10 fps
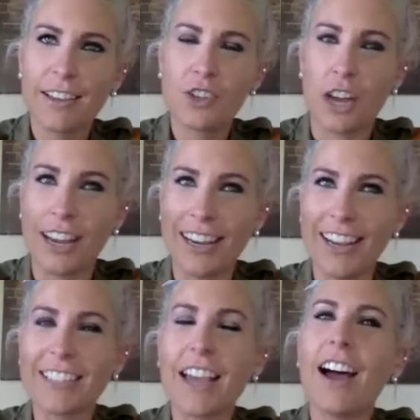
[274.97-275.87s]

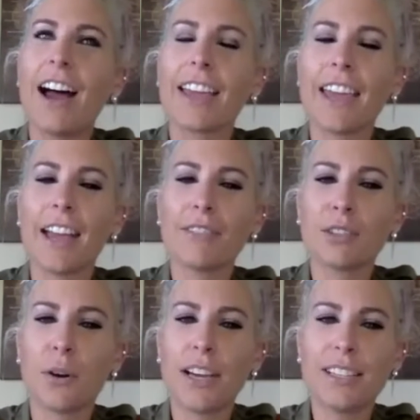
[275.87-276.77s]
Chinese. I can't have
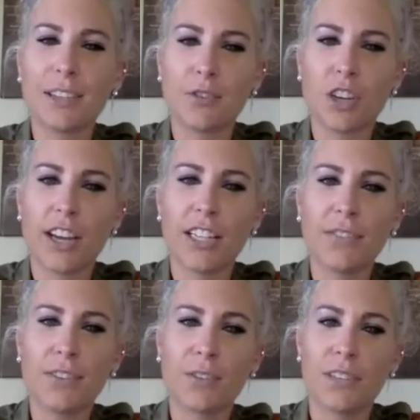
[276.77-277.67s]
soy, so Chinese
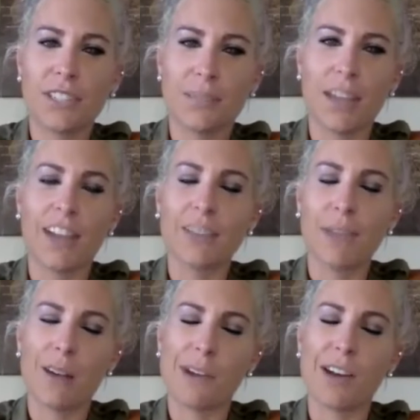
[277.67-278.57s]
food is always something I have to
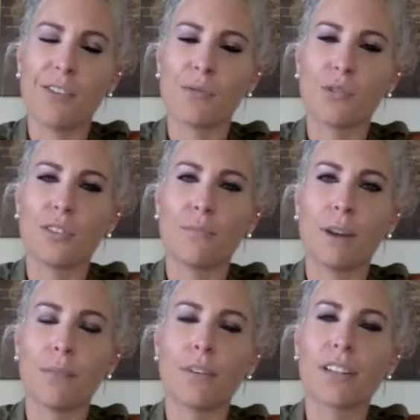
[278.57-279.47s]
make on my own, which is a
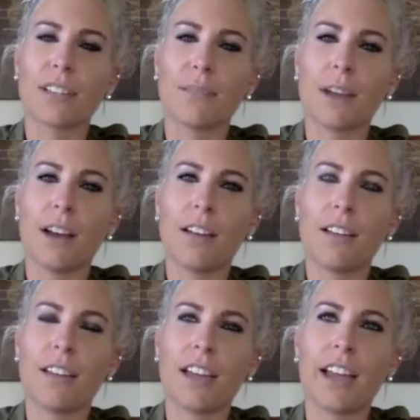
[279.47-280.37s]
bummer because I'm not
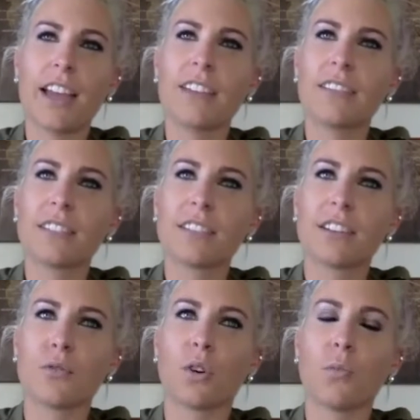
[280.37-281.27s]
like I can
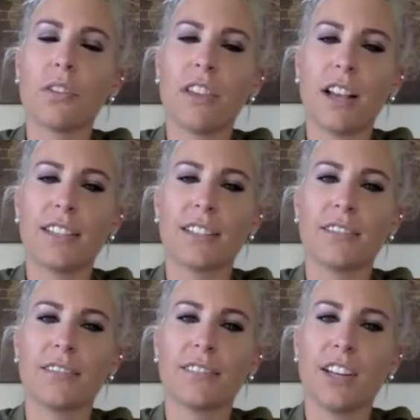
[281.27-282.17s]
cook normal things
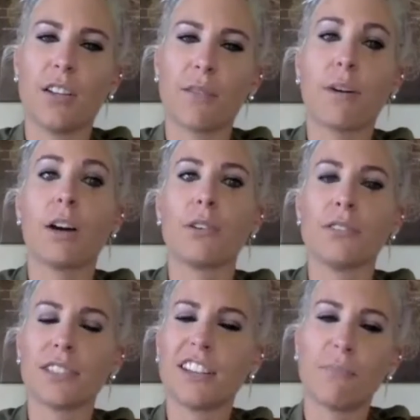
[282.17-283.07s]
and like pot
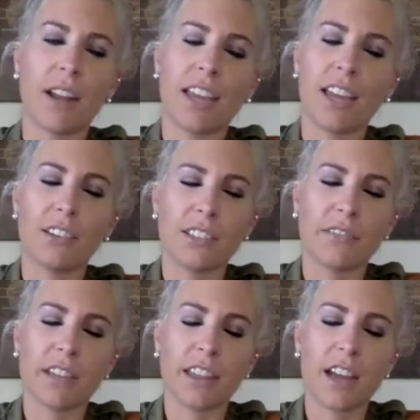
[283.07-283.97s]
roast and stuff, but I can't do
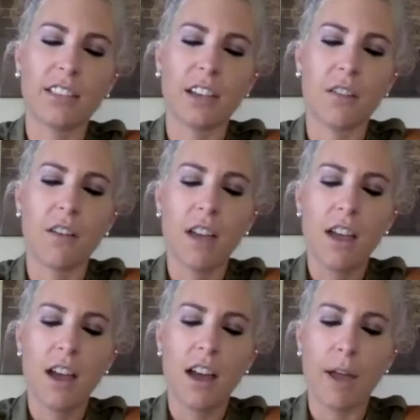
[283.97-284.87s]
stuff like that. So
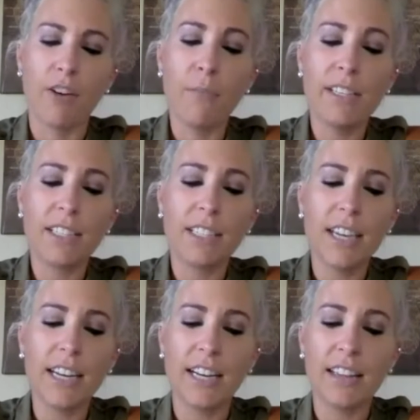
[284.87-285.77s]
I will basically
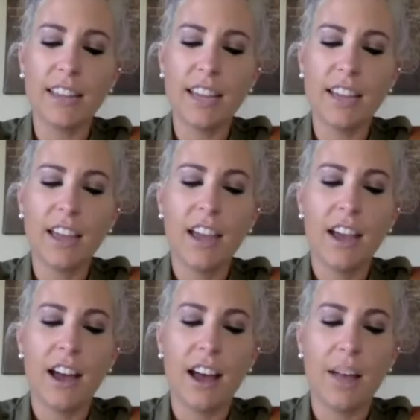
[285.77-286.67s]
eat anything.
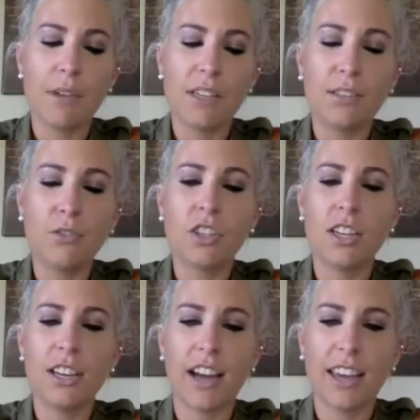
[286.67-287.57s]

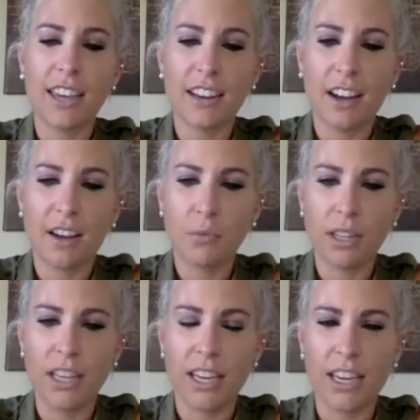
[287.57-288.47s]
Sushi, I cannot
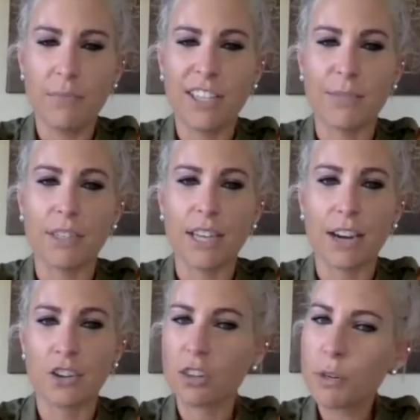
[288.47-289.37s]
really eat because I'm a
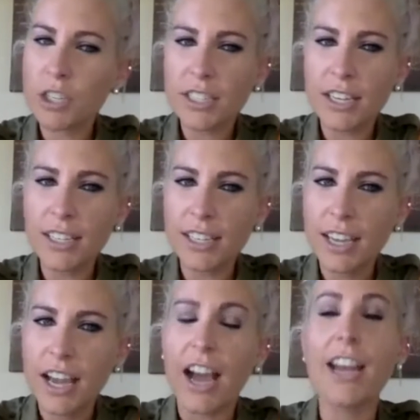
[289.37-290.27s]
texture person.
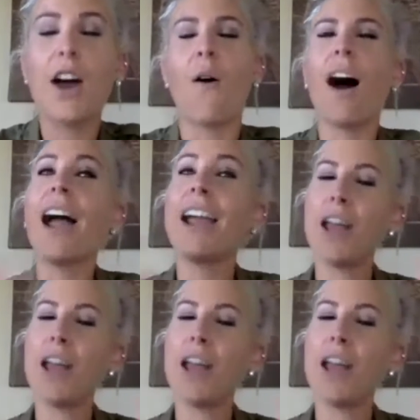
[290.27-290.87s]
I know.